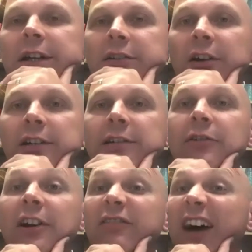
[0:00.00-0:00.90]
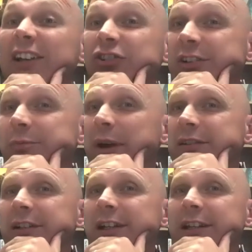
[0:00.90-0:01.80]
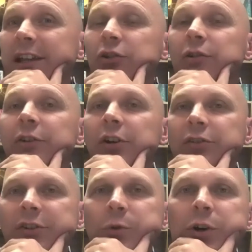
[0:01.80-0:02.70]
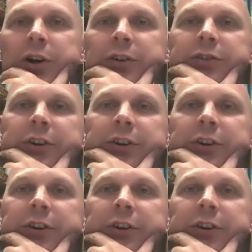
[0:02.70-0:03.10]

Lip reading: as an itinerant evangelist, basically, in their university work.